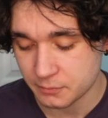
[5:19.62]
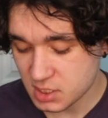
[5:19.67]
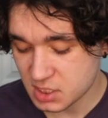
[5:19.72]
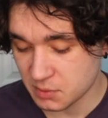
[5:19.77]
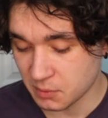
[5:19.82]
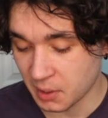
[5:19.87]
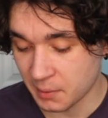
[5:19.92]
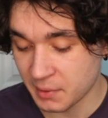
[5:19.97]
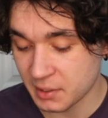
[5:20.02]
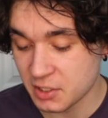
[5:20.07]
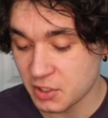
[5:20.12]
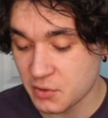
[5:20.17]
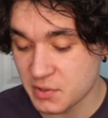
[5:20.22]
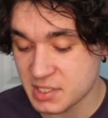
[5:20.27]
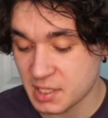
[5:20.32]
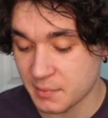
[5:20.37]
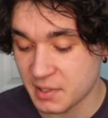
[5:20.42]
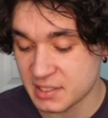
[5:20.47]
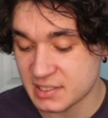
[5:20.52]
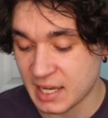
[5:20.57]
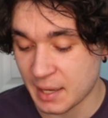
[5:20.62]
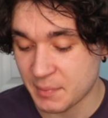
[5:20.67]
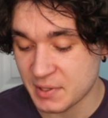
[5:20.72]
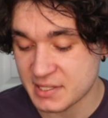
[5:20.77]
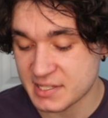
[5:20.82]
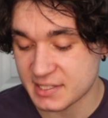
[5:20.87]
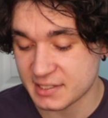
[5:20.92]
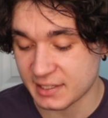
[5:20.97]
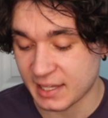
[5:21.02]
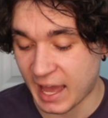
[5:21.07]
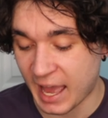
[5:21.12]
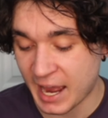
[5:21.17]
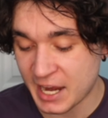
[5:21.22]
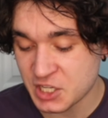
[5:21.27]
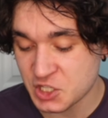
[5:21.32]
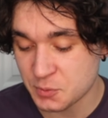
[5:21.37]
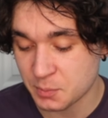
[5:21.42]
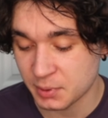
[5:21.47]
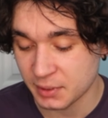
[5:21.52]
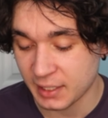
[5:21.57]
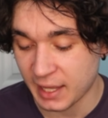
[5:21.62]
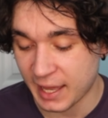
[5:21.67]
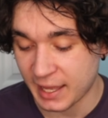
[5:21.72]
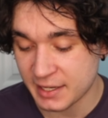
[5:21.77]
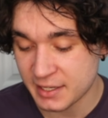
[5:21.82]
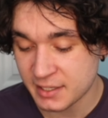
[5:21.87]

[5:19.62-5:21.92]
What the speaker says: So what I'm gonna do is I'm gonna type in /blend,